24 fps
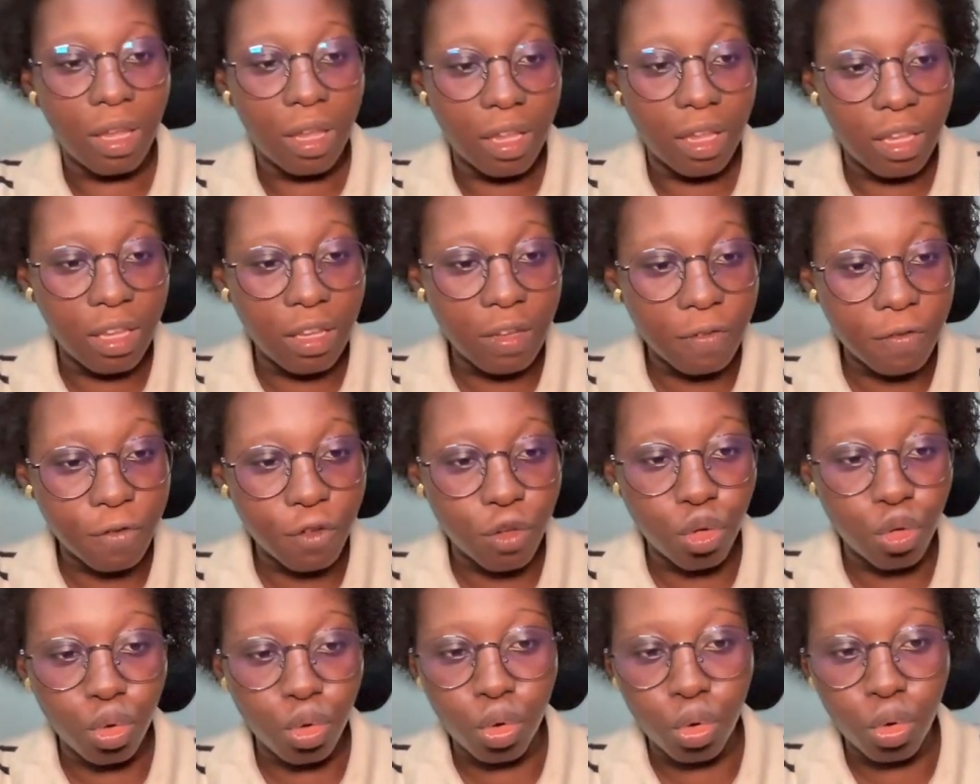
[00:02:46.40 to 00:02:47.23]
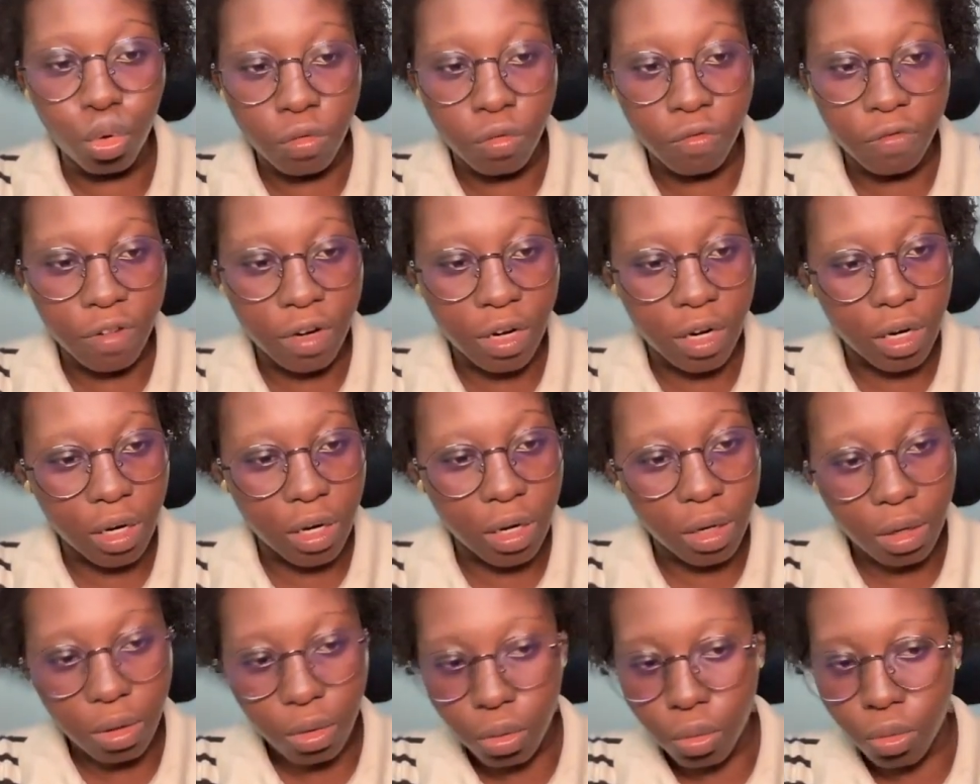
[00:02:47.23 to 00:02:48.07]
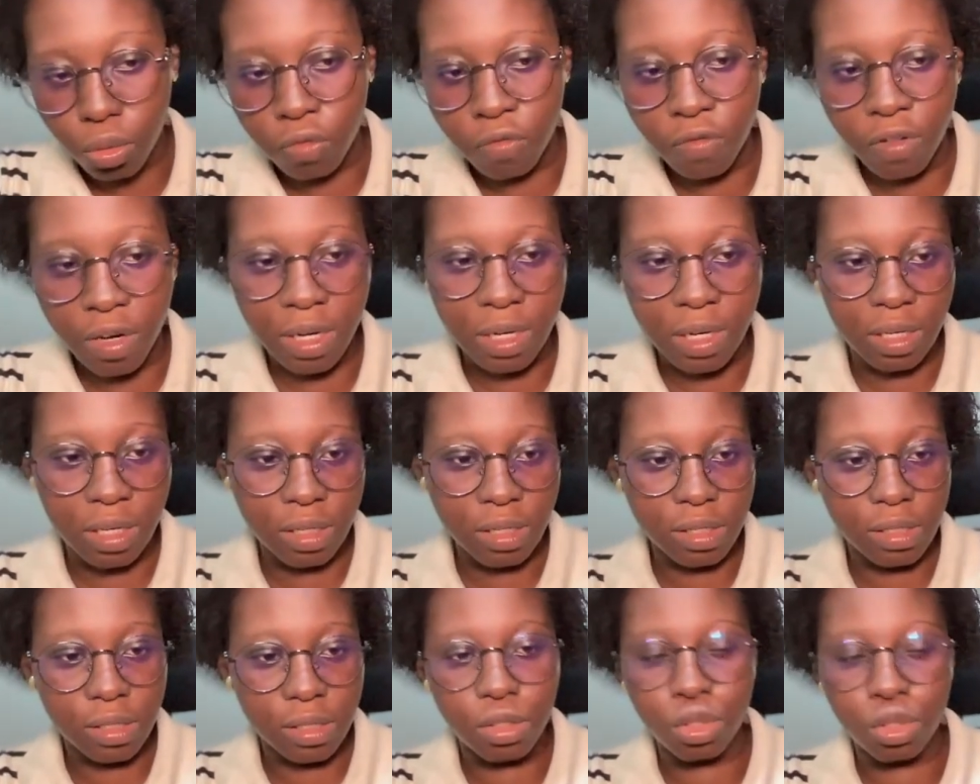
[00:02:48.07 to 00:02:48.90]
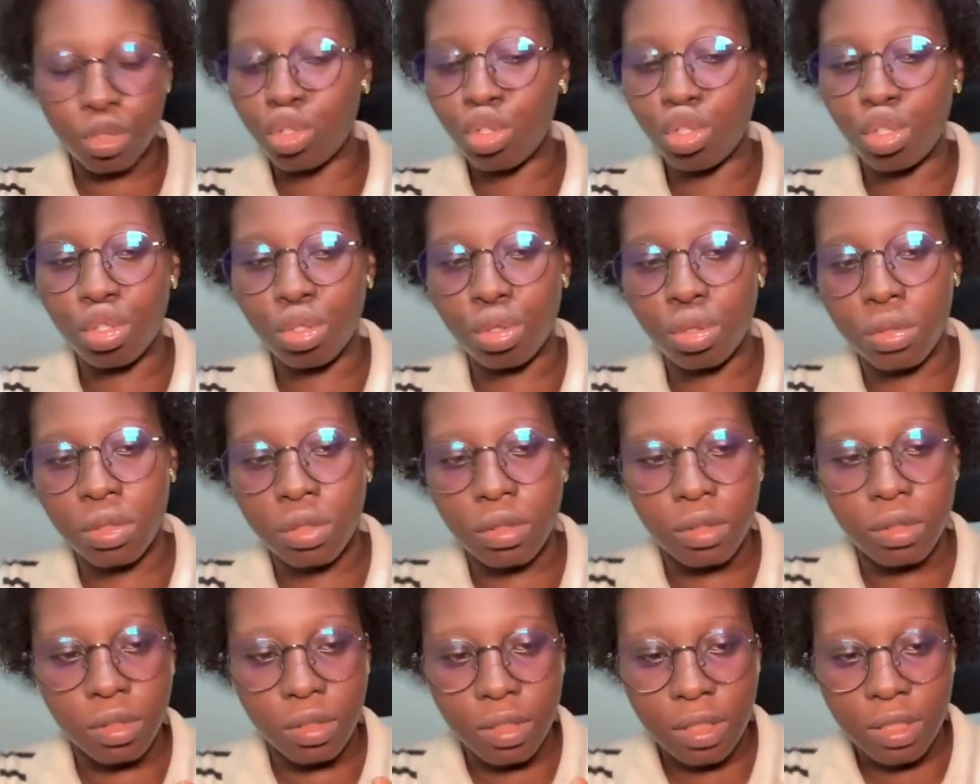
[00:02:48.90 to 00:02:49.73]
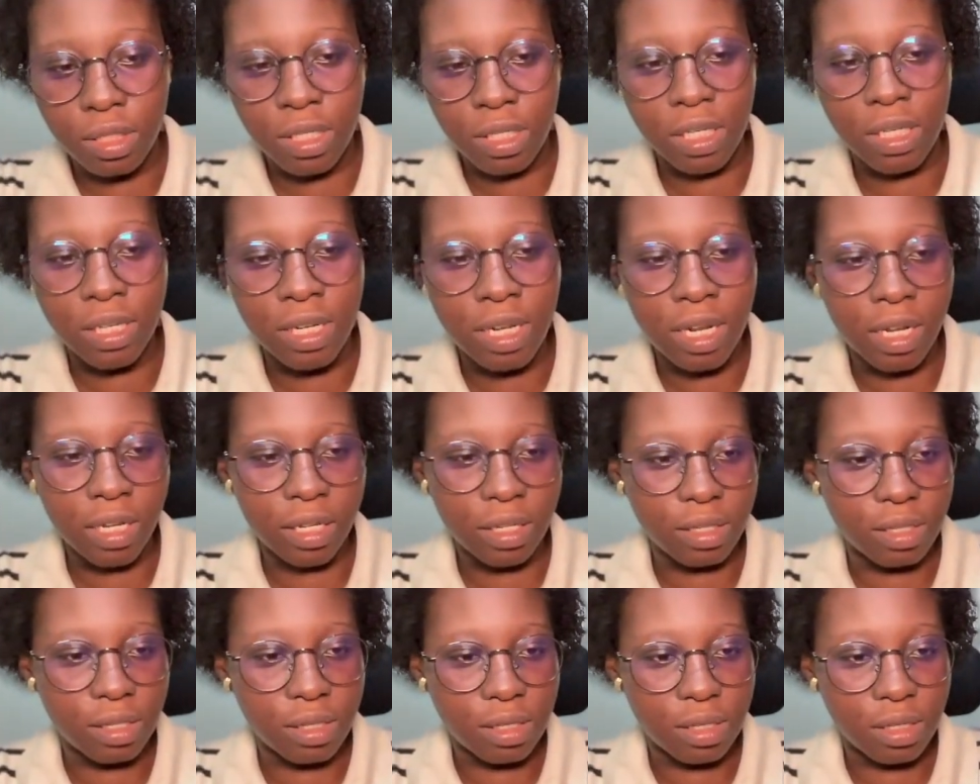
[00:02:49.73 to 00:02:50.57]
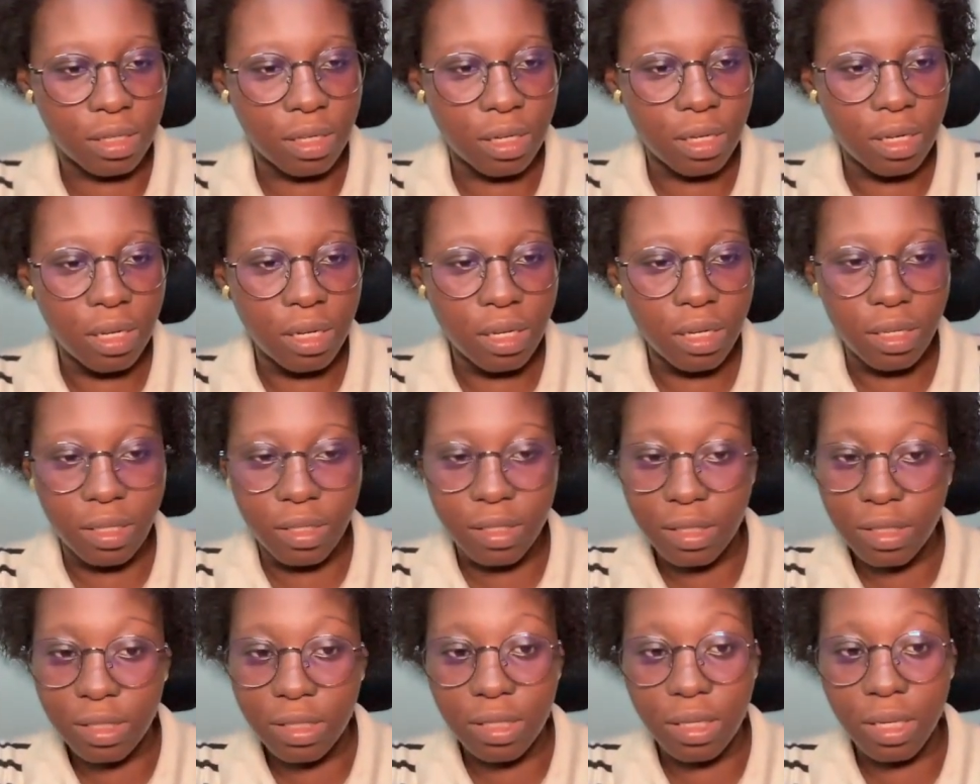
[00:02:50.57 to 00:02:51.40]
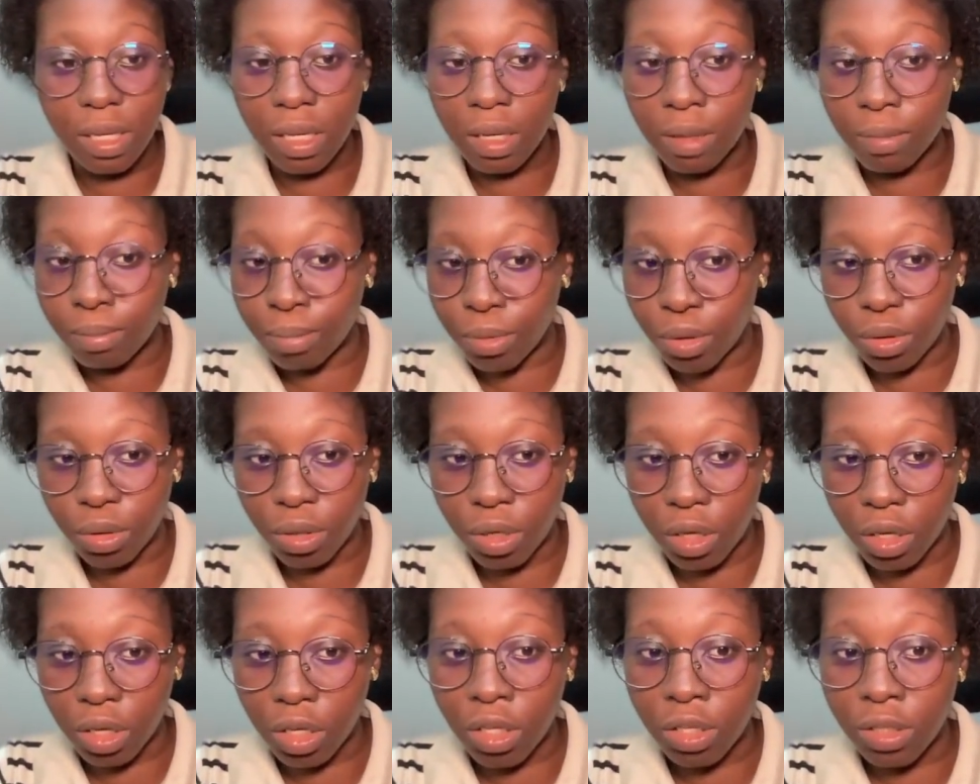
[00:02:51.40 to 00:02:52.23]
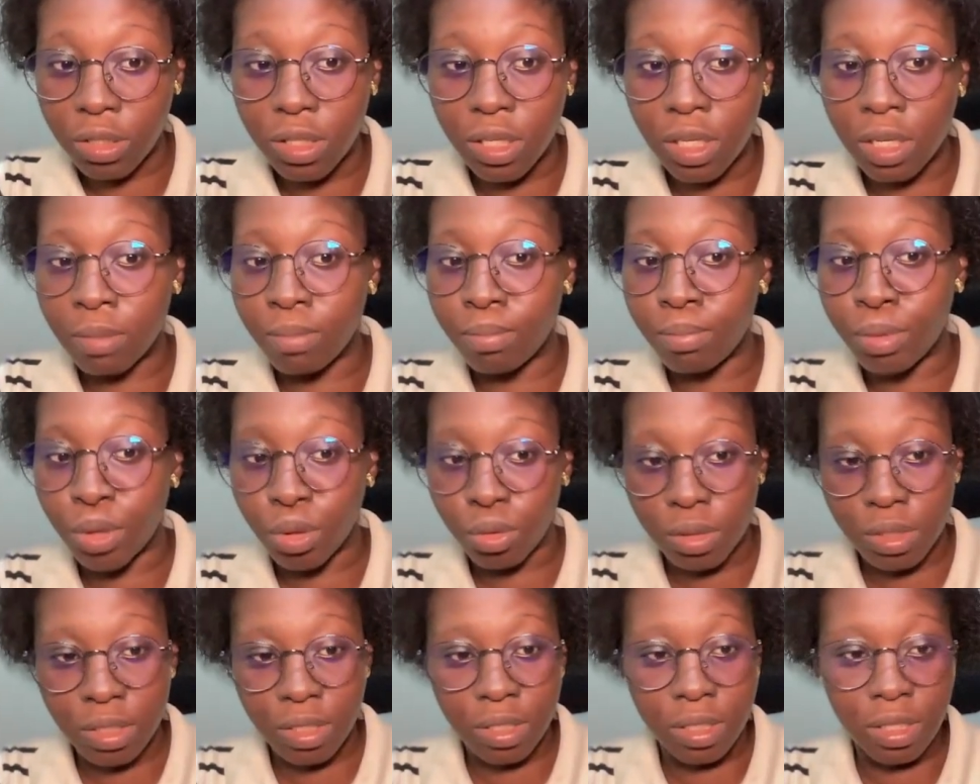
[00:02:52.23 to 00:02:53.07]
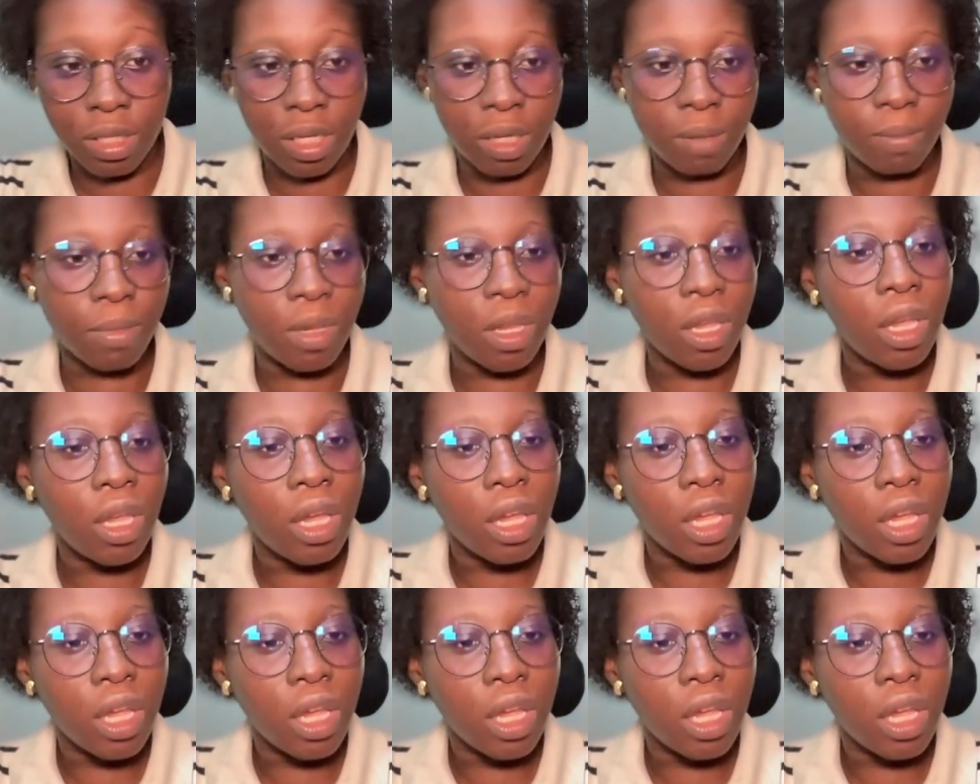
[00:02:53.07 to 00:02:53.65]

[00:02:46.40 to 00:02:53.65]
If you hover over list, you should see that it's a built-in name.